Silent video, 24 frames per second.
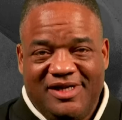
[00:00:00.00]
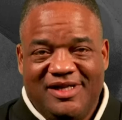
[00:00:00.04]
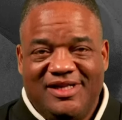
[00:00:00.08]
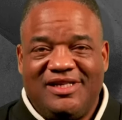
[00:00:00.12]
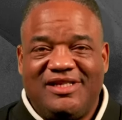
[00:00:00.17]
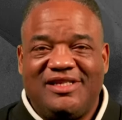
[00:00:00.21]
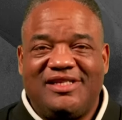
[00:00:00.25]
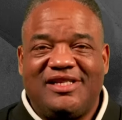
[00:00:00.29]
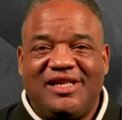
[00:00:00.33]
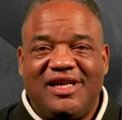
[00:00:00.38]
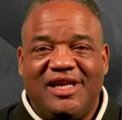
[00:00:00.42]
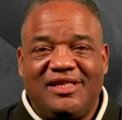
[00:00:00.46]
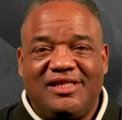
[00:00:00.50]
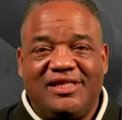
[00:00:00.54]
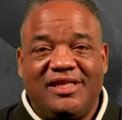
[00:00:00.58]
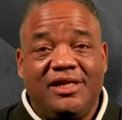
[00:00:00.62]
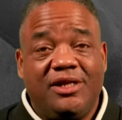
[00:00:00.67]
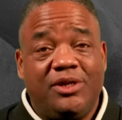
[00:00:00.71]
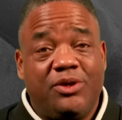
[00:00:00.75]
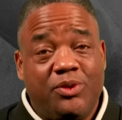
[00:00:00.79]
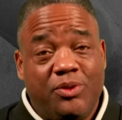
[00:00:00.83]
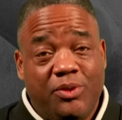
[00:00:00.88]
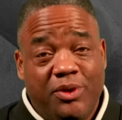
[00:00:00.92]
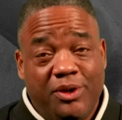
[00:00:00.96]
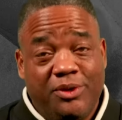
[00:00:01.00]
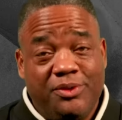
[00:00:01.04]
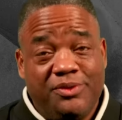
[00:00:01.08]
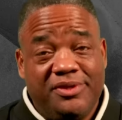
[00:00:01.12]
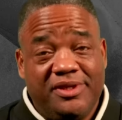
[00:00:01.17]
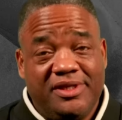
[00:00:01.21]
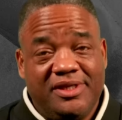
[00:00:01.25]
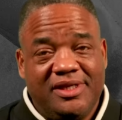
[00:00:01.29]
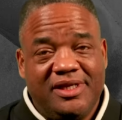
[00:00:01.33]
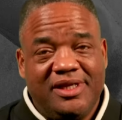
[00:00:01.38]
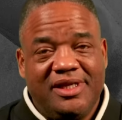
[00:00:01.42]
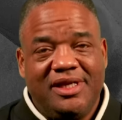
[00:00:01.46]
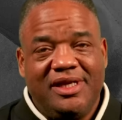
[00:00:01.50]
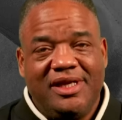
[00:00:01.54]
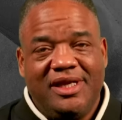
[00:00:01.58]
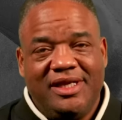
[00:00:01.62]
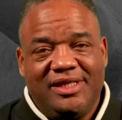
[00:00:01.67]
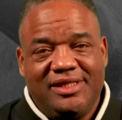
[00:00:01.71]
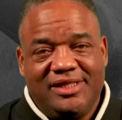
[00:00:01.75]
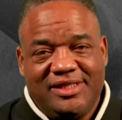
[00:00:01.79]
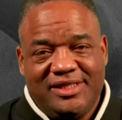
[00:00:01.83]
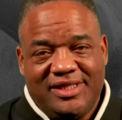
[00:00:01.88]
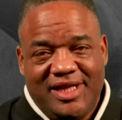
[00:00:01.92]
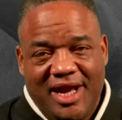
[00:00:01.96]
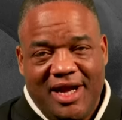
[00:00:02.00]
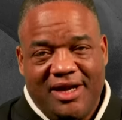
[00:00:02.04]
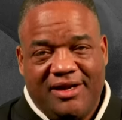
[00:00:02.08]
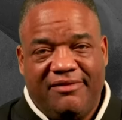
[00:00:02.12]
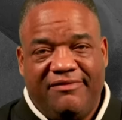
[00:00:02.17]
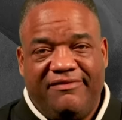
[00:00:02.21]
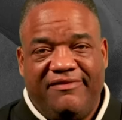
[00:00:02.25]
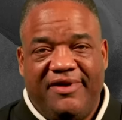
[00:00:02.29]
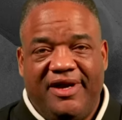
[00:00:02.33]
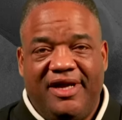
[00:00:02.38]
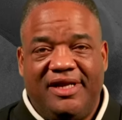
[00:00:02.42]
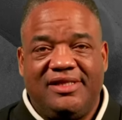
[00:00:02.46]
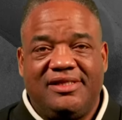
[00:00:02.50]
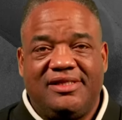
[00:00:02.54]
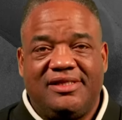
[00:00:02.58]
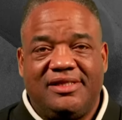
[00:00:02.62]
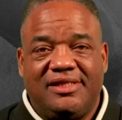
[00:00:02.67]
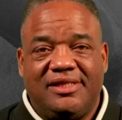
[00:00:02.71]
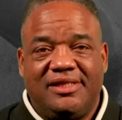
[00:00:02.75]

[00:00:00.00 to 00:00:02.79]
discussing growth and sacrifice.